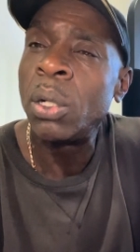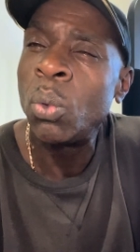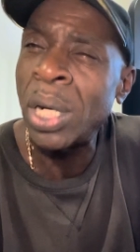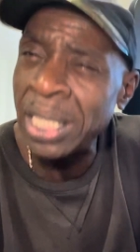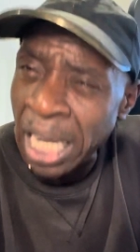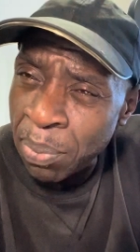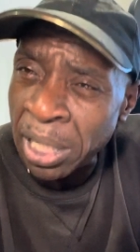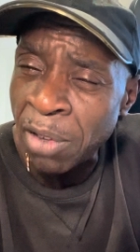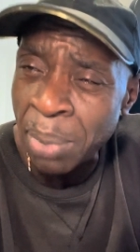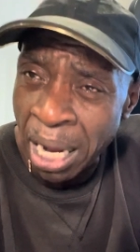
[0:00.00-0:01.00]
Labour
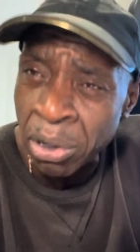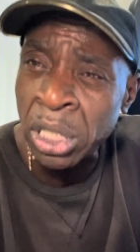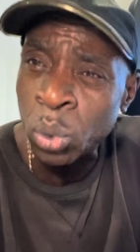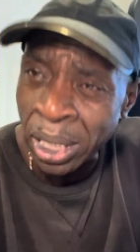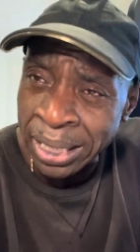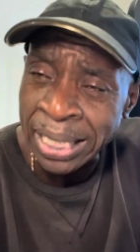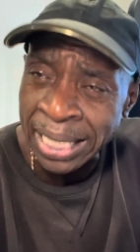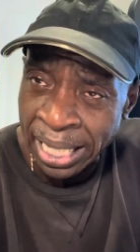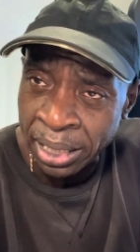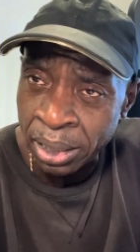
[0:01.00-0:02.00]
left power in
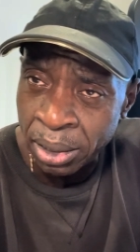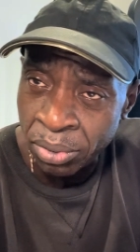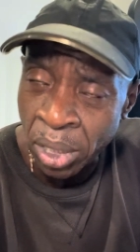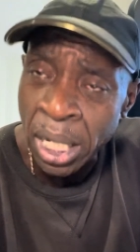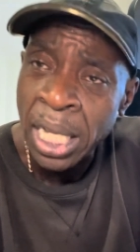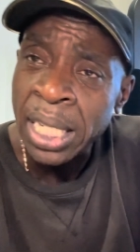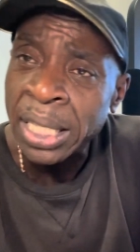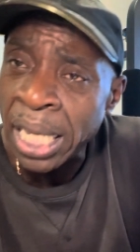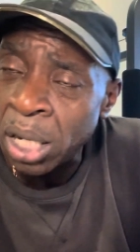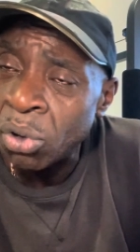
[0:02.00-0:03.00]
2010, but
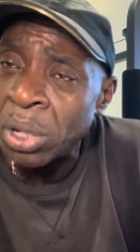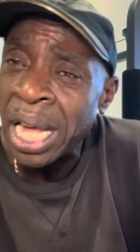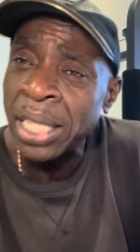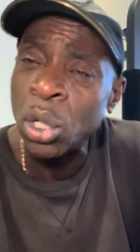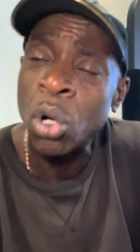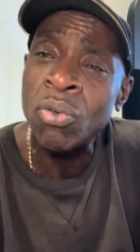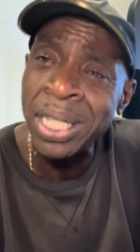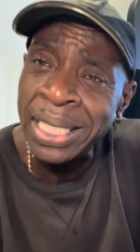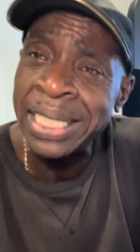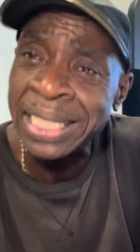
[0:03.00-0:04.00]
they had
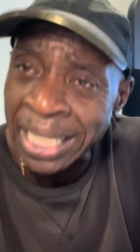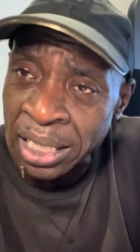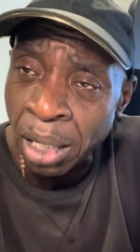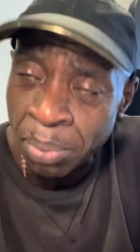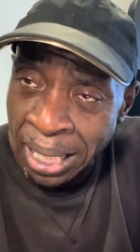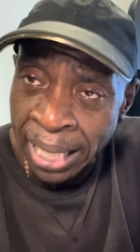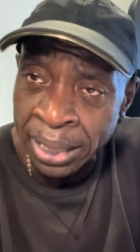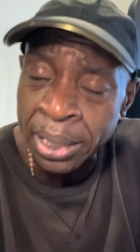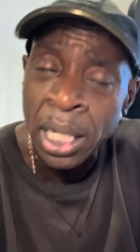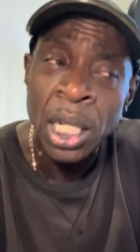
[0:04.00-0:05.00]
already set up
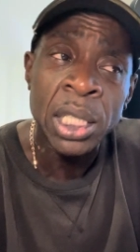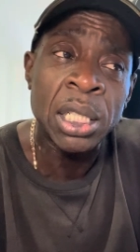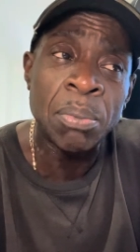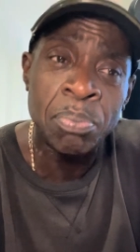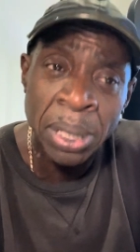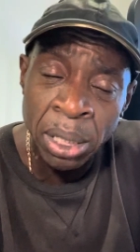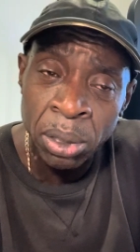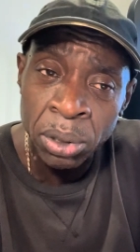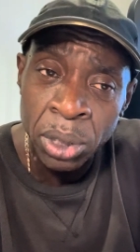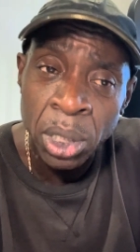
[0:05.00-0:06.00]
plans to
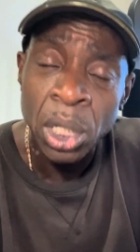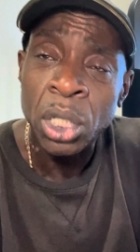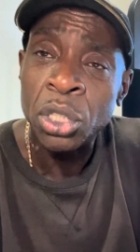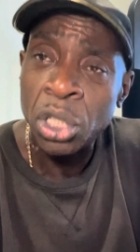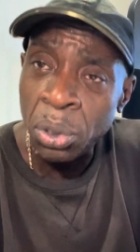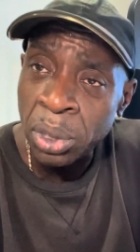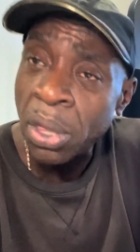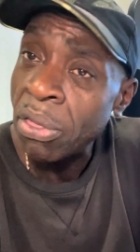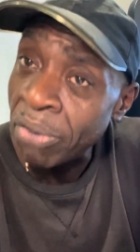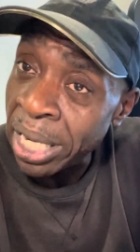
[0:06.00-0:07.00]
build 200 to
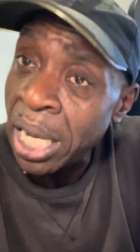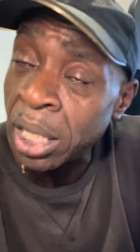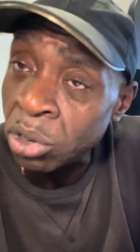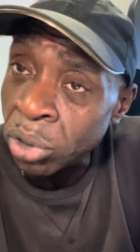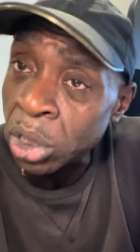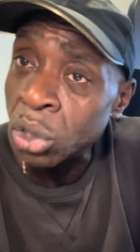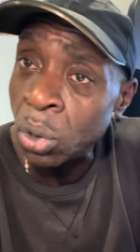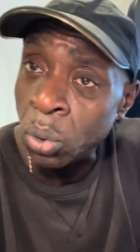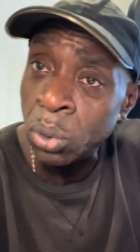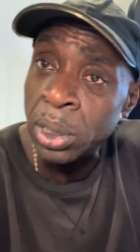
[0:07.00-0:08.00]
300
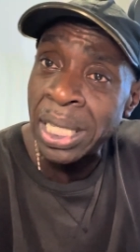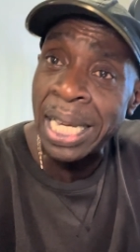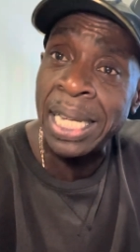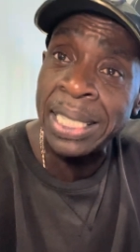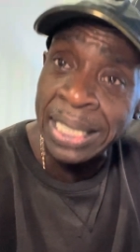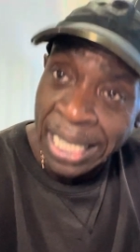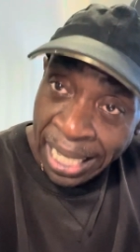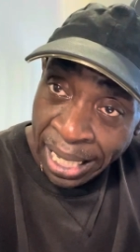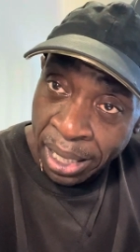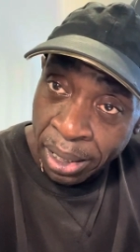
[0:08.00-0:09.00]
schools a year